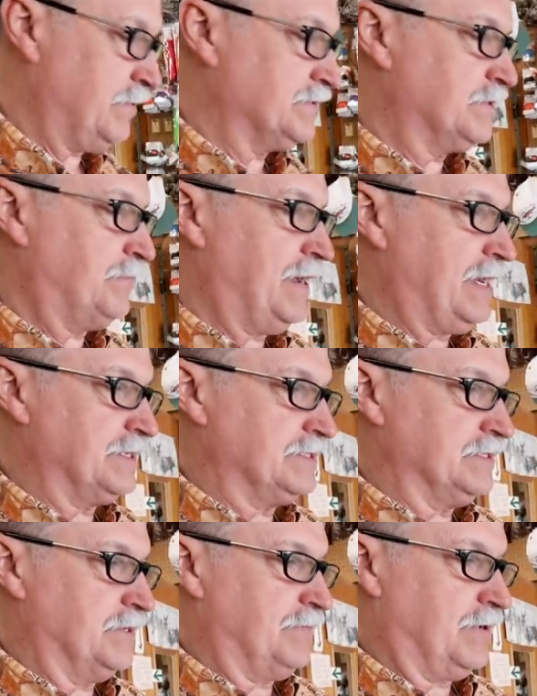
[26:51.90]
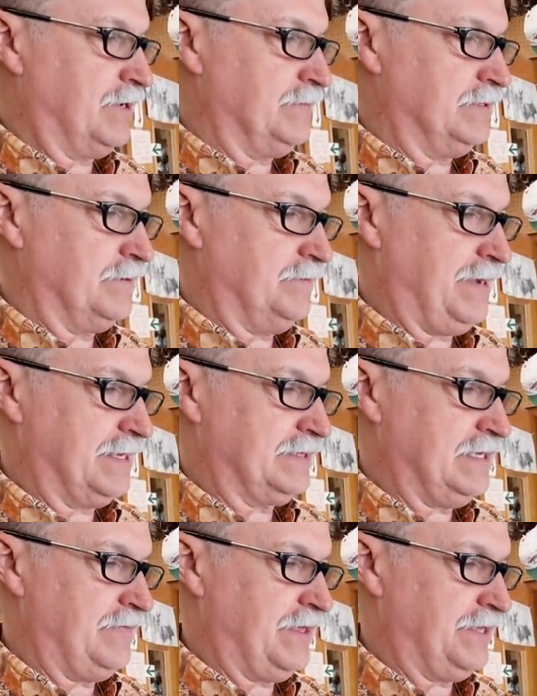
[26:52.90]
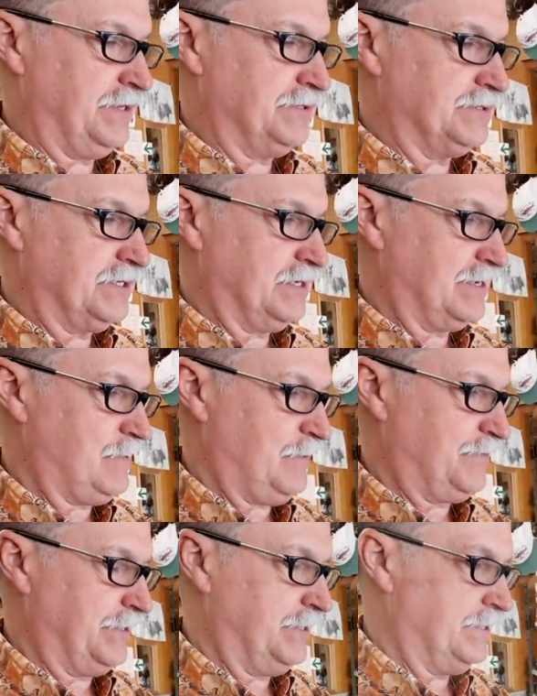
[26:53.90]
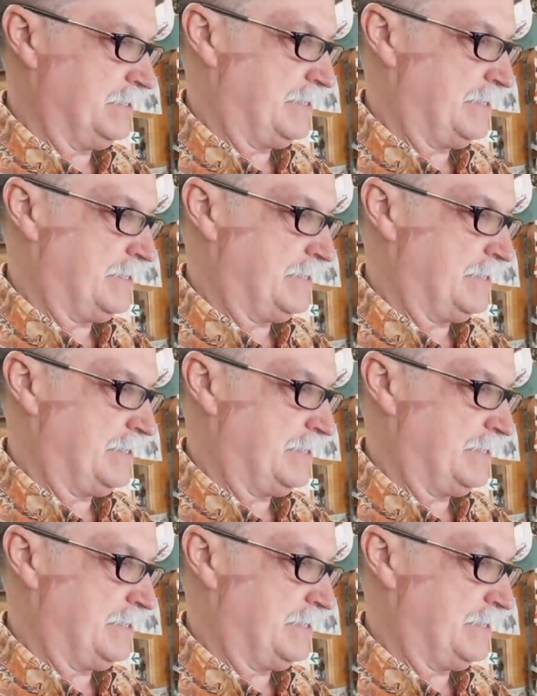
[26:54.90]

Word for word: that was the packaging department. Back then they used uh, coffee